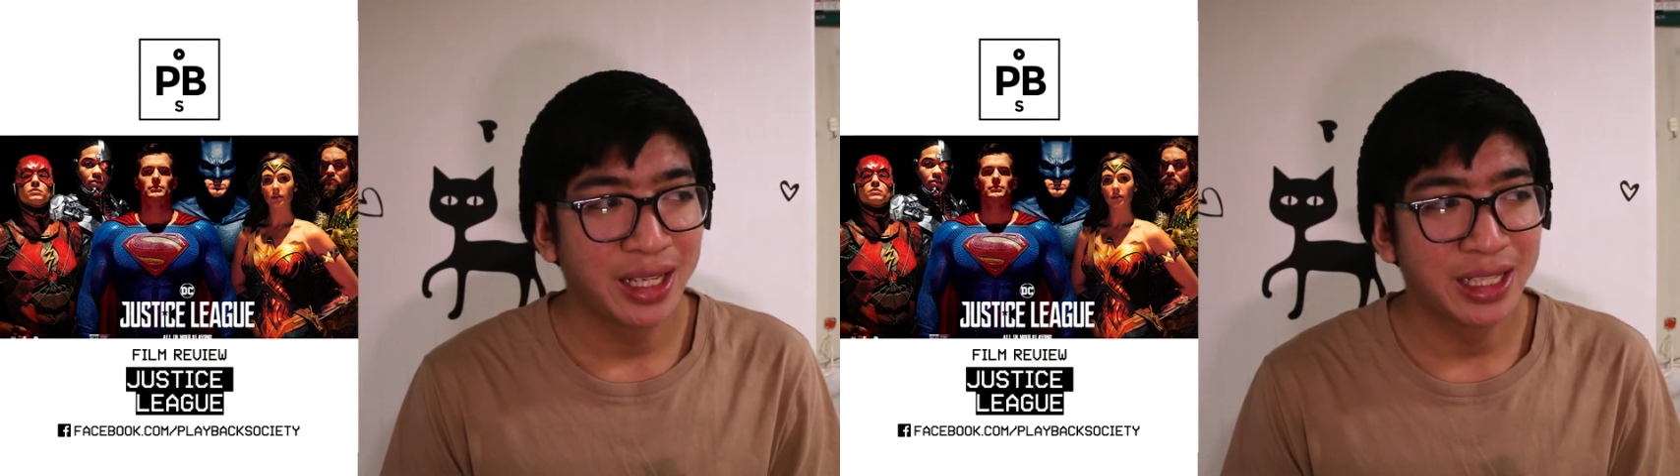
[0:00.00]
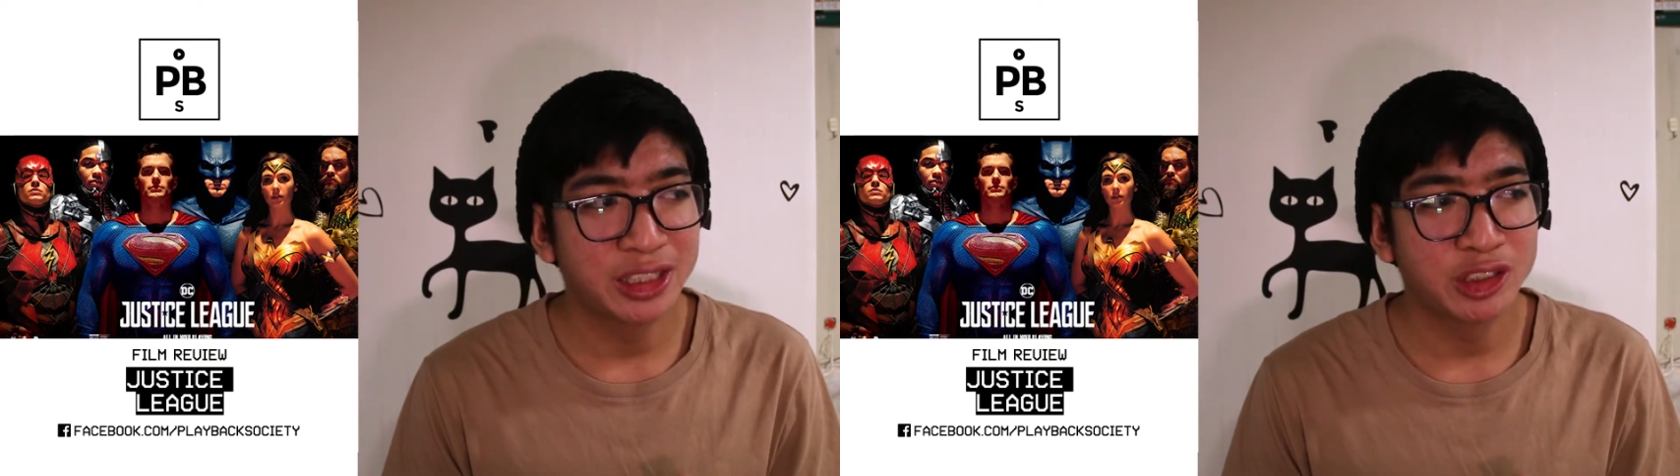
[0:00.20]

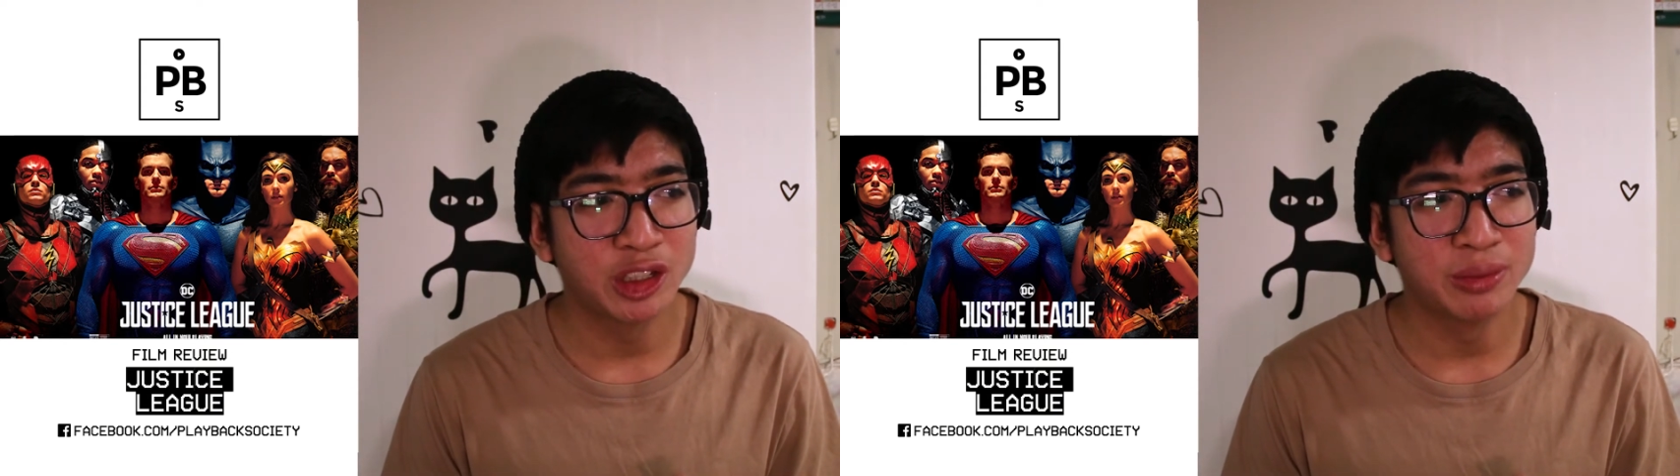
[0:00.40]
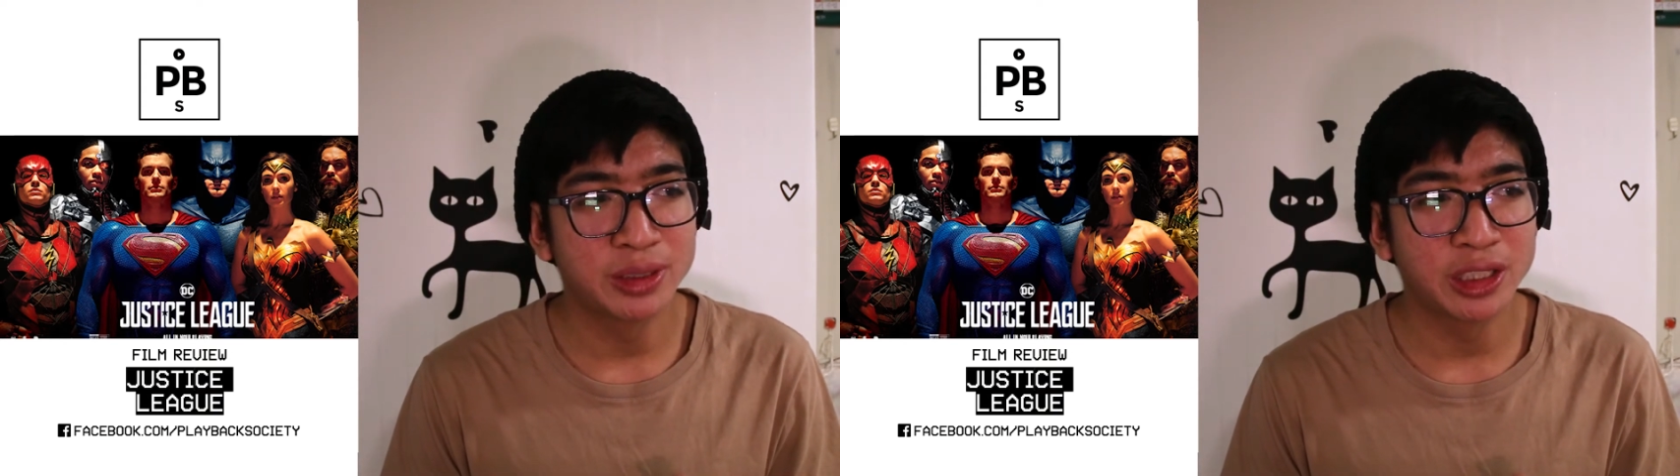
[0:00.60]
in
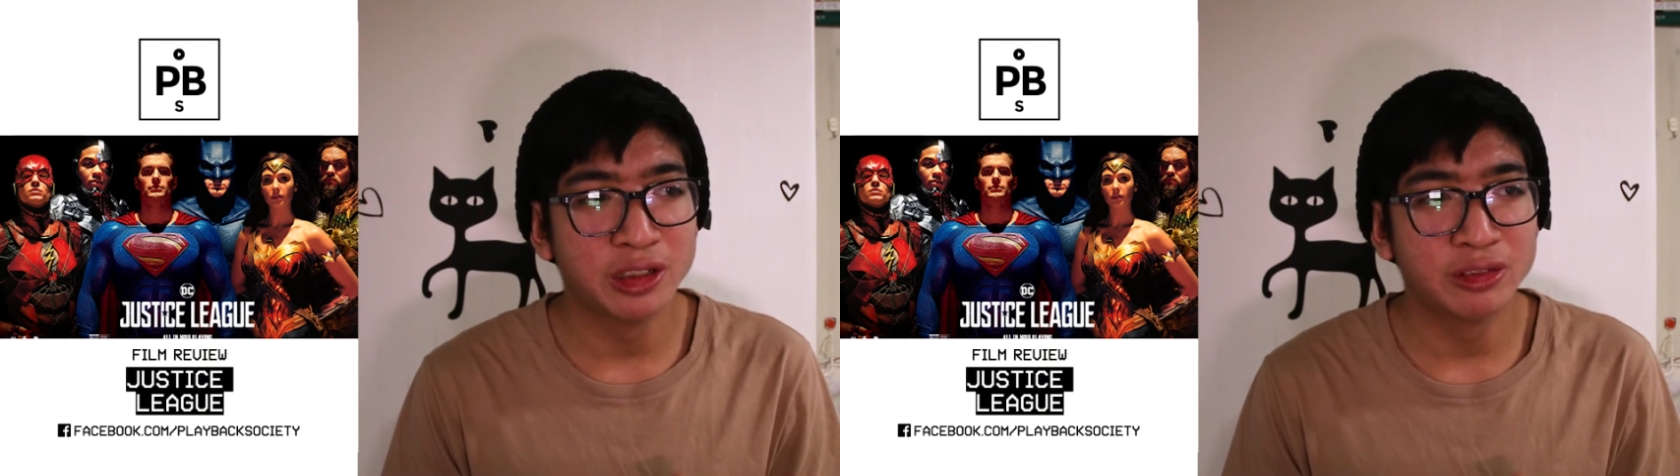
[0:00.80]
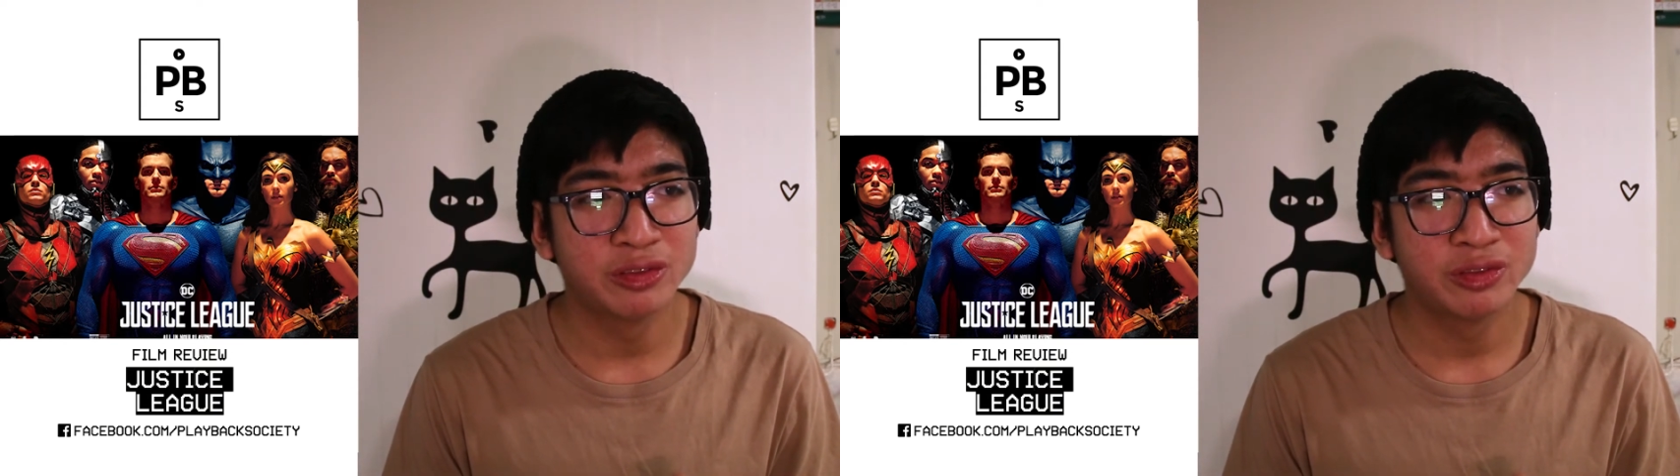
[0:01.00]
terms
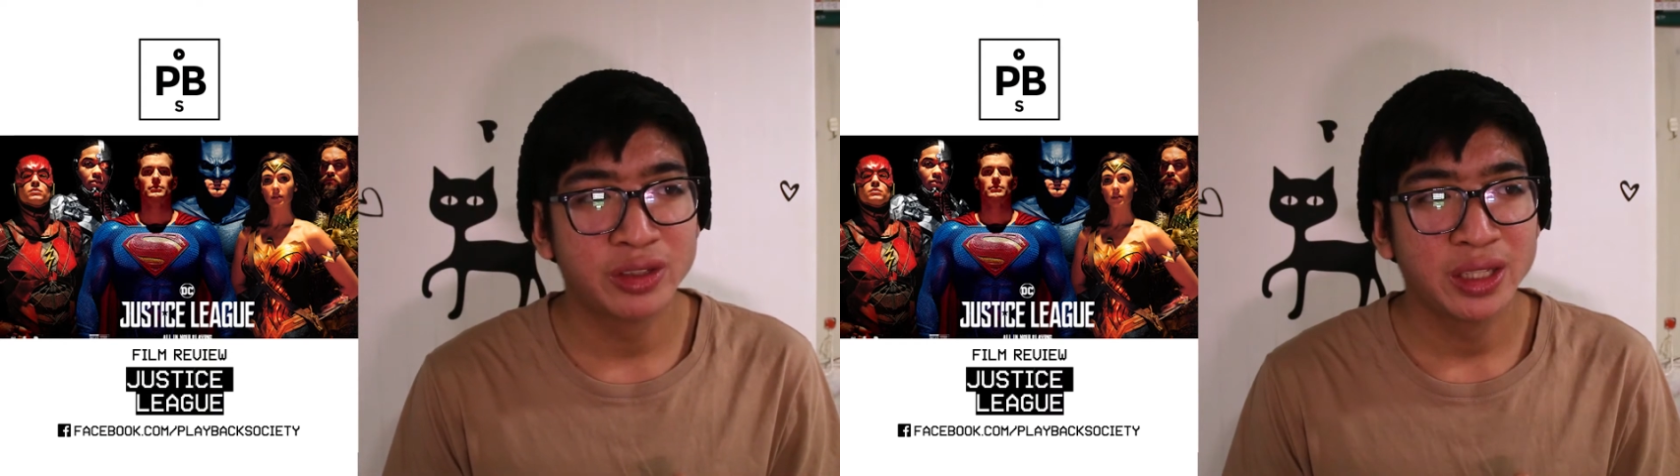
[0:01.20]
of